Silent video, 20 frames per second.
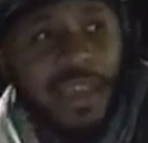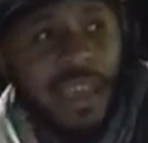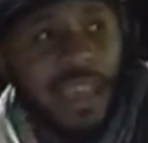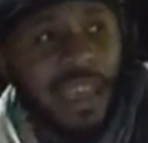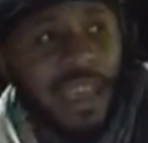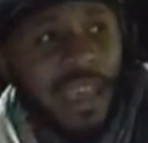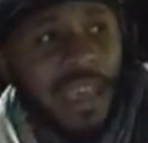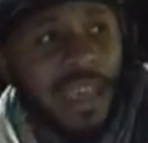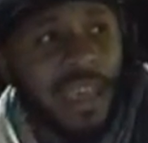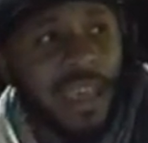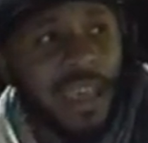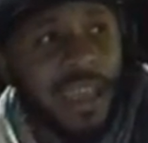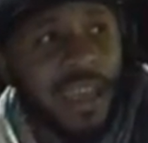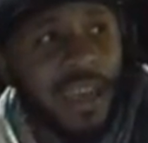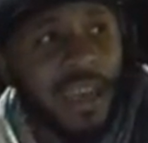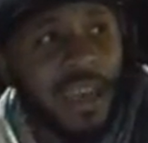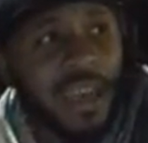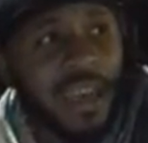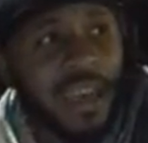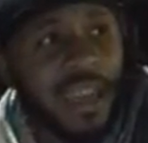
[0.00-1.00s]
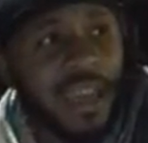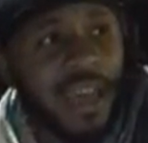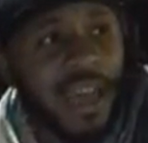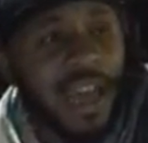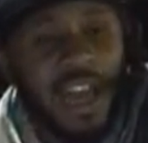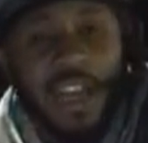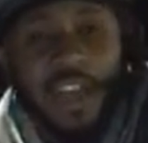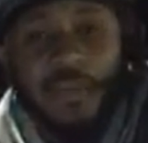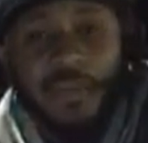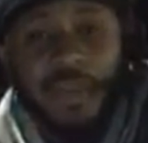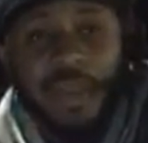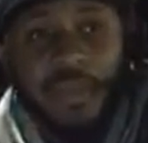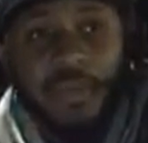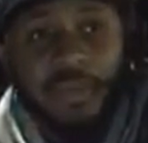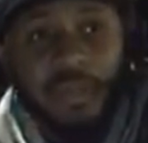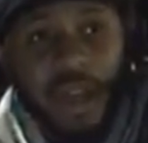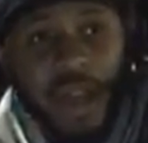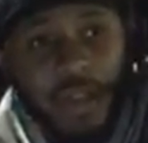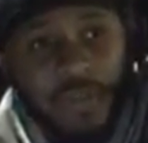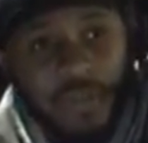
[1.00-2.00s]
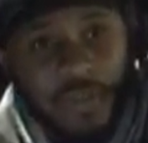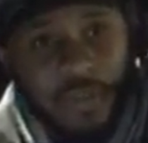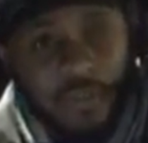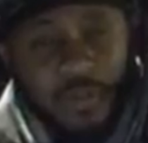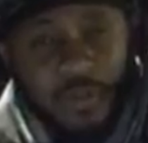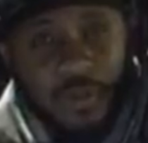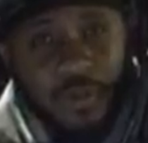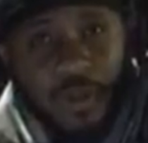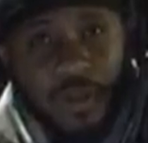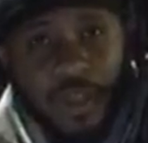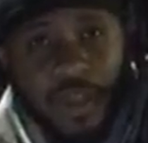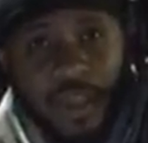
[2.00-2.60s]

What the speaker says: and how to be profitable